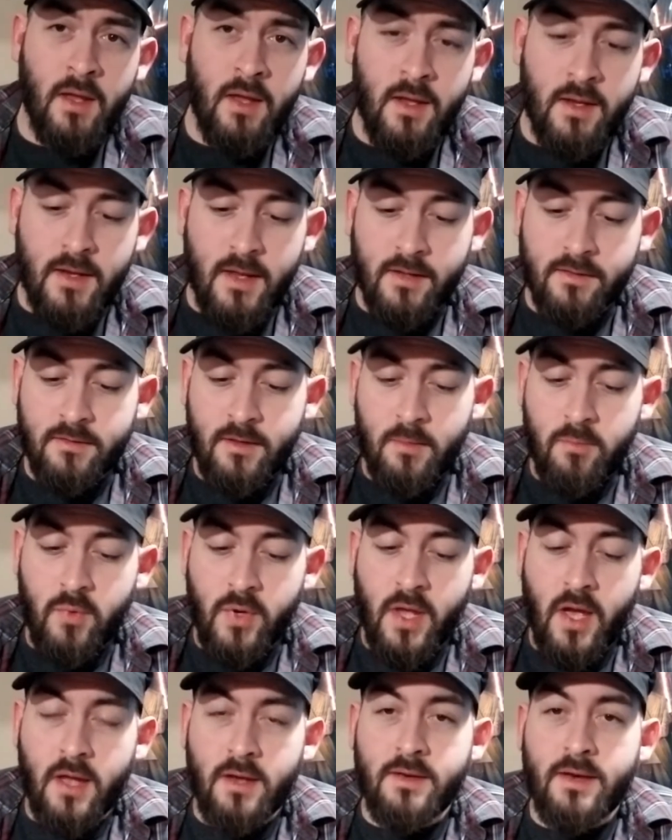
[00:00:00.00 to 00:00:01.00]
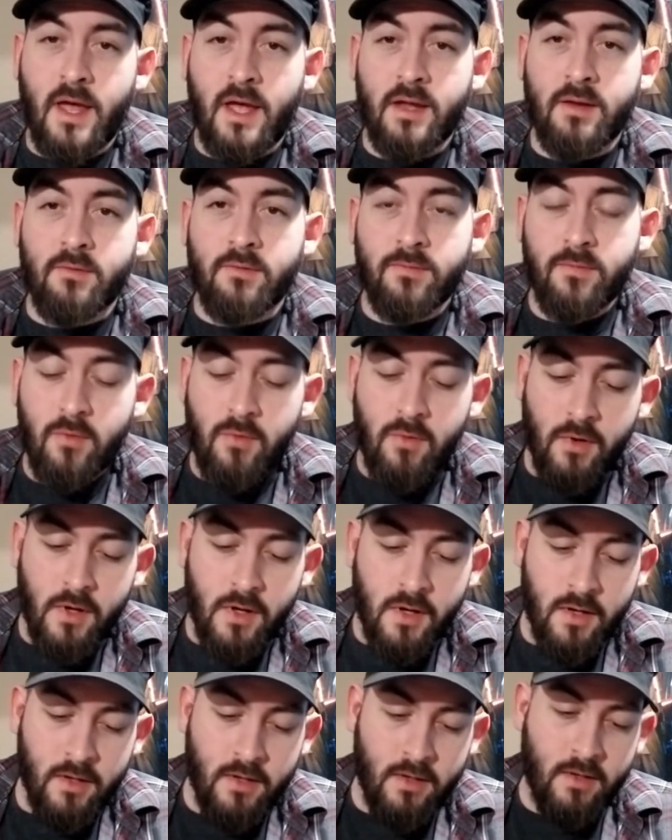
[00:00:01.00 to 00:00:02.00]
Next up, we got 9-4.
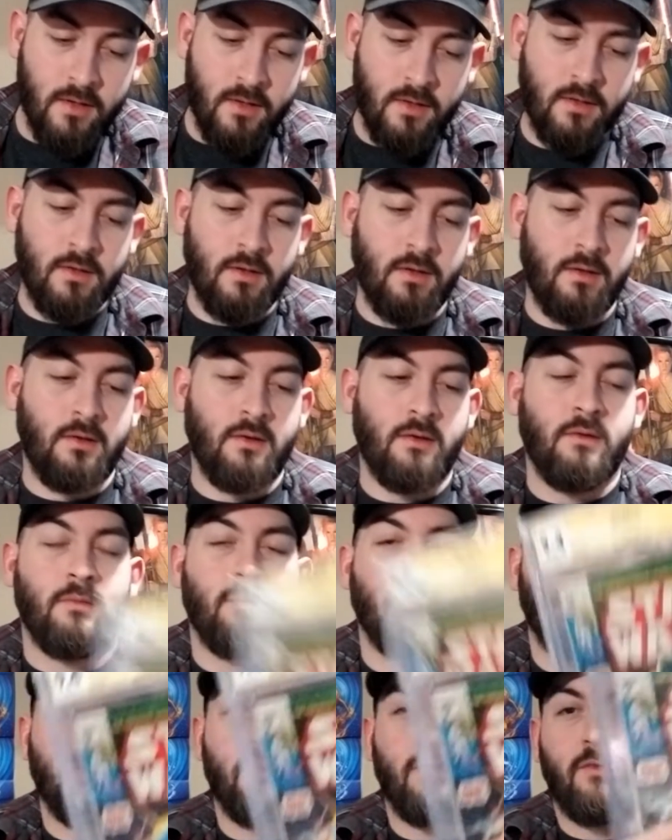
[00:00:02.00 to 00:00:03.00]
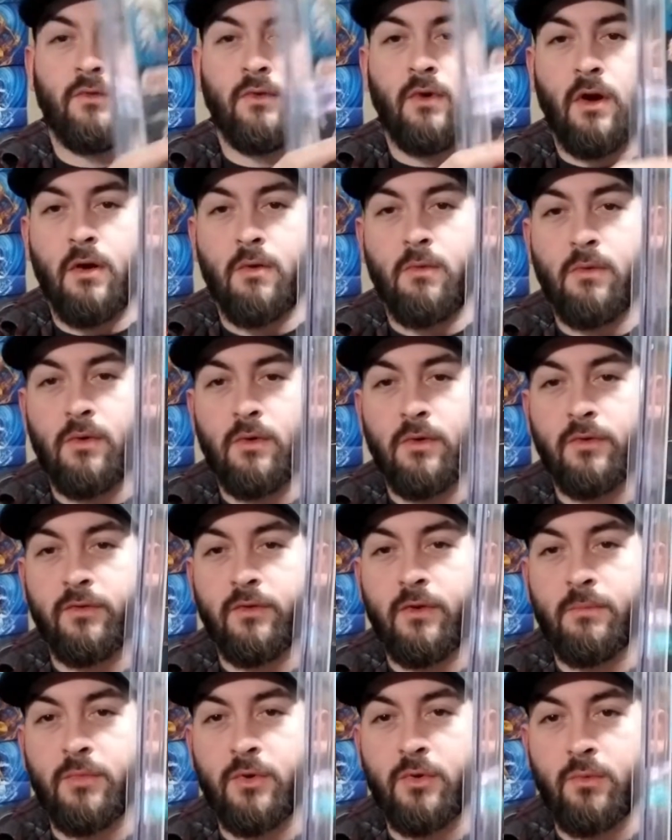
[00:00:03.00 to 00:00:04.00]
Star Wars
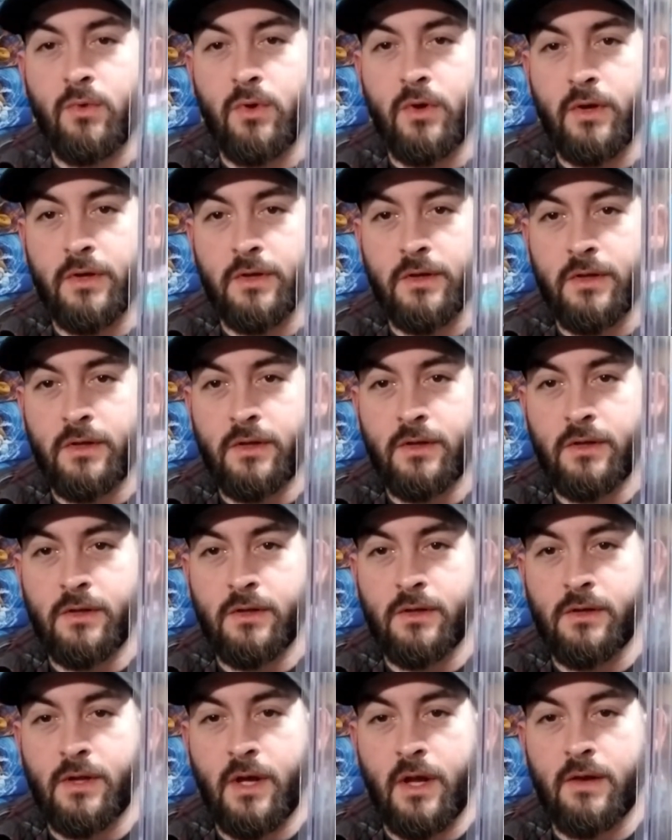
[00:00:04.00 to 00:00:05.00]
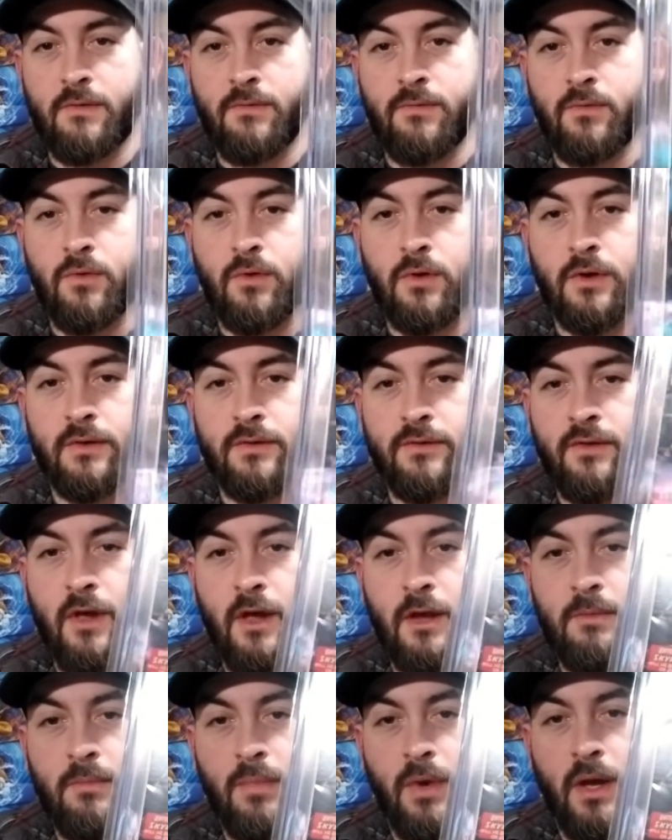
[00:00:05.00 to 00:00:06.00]
number 1, 9-4. It's
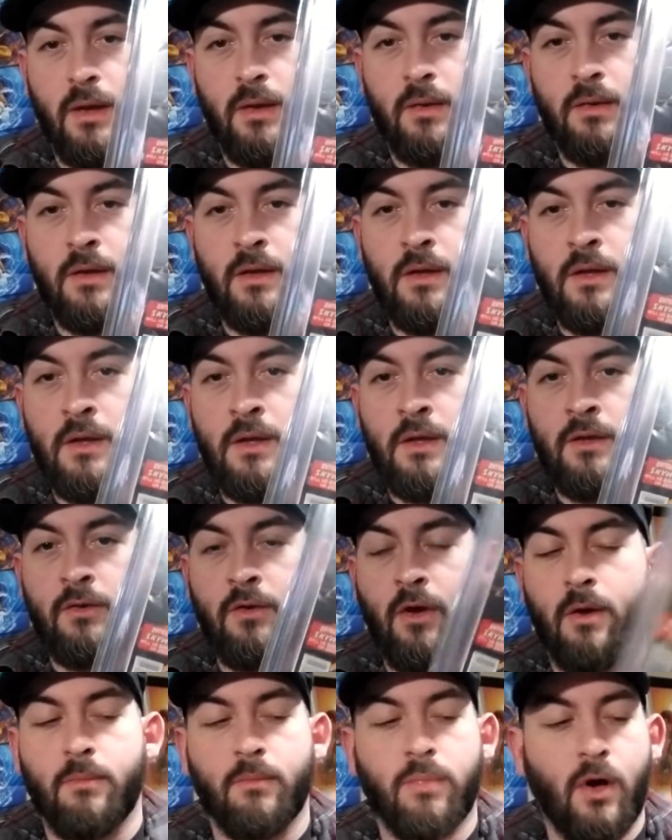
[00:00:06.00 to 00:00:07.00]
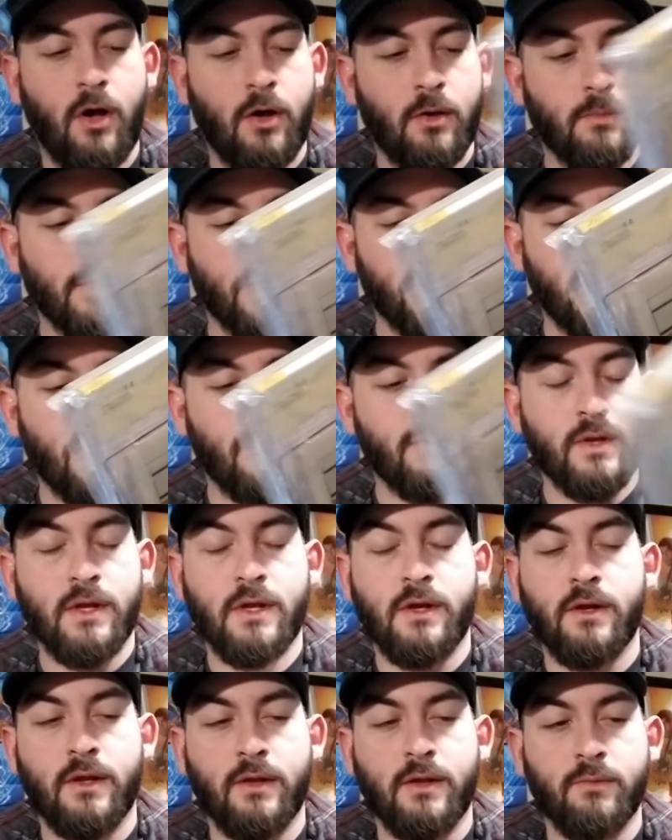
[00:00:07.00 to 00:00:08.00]
signed by Tom Palmer down
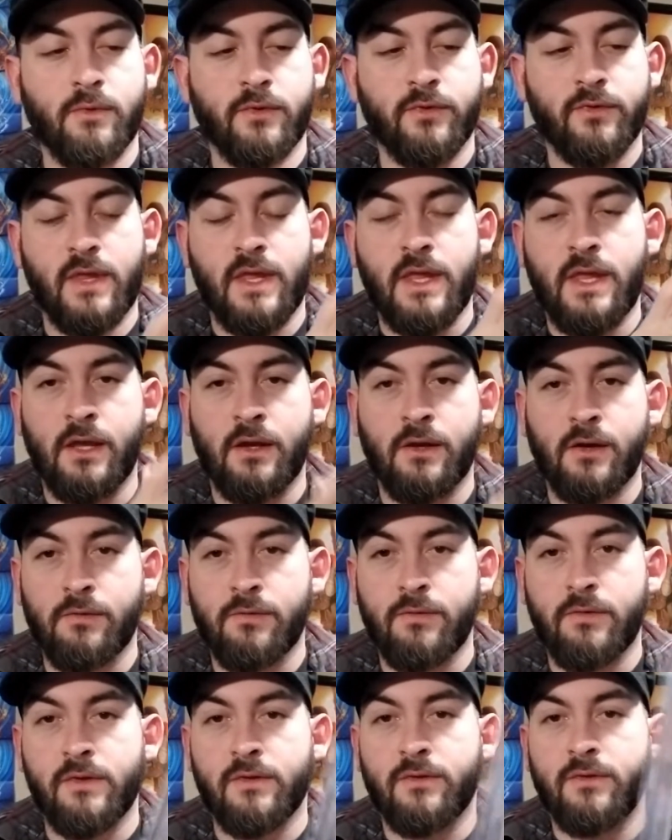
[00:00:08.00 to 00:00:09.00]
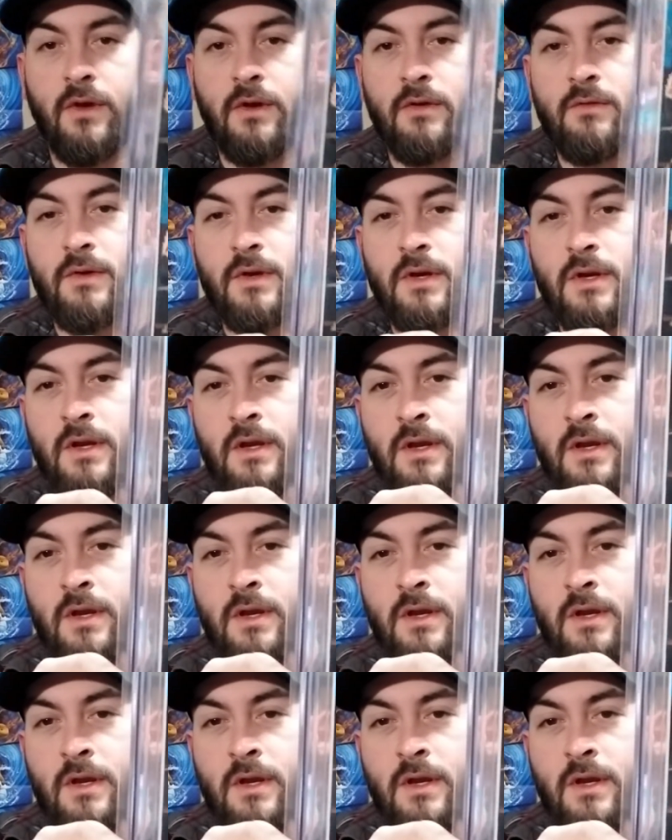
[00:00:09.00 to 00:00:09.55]
here. He was the inker for this cover.